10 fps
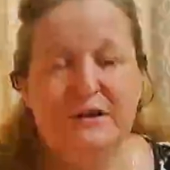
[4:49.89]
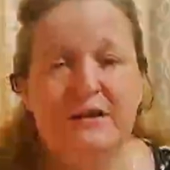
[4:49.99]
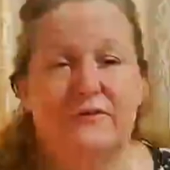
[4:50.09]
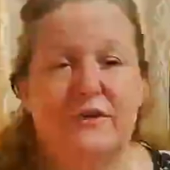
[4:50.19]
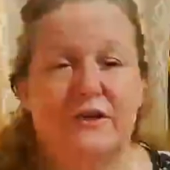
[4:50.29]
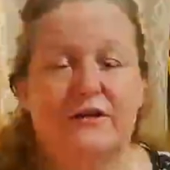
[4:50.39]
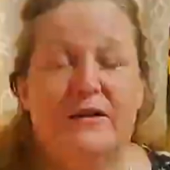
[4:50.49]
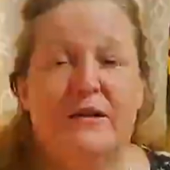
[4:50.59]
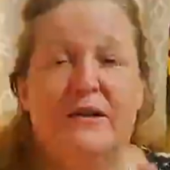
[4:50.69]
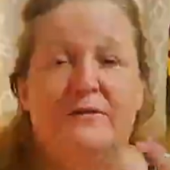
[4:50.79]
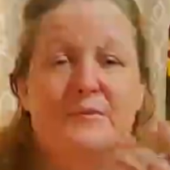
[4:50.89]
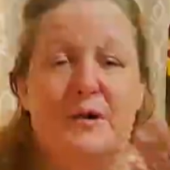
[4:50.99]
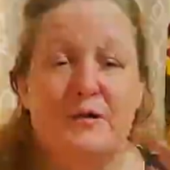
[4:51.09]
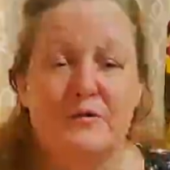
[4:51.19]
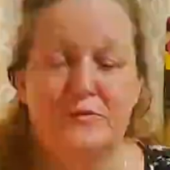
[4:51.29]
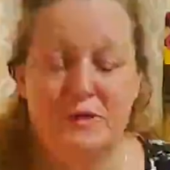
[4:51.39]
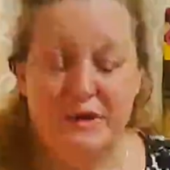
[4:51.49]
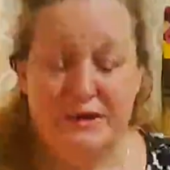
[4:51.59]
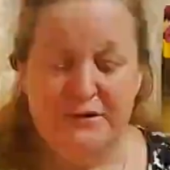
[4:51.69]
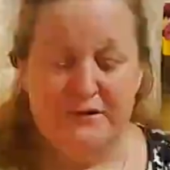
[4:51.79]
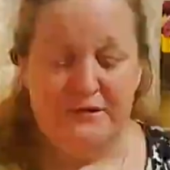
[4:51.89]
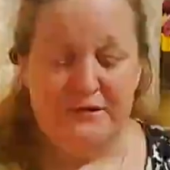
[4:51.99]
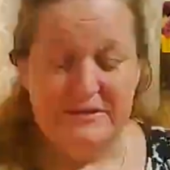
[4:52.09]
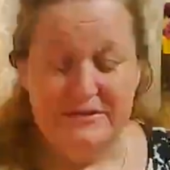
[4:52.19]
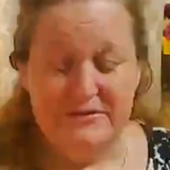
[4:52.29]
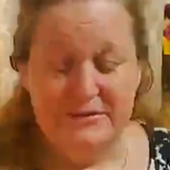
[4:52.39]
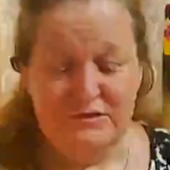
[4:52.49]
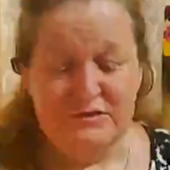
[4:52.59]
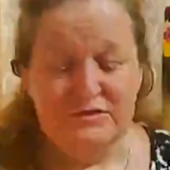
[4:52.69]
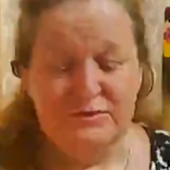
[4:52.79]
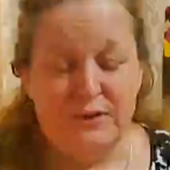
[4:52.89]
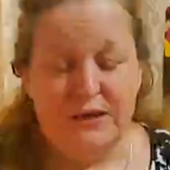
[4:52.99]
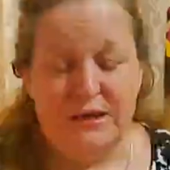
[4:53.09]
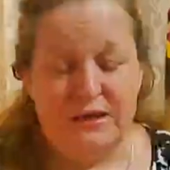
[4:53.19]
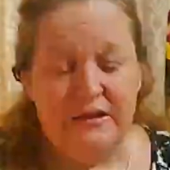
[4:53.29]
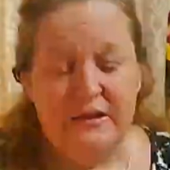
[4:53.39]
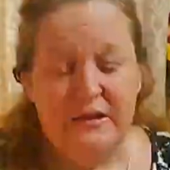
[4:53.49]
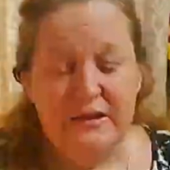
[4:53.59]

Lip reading: kind of like all three here in the center this week,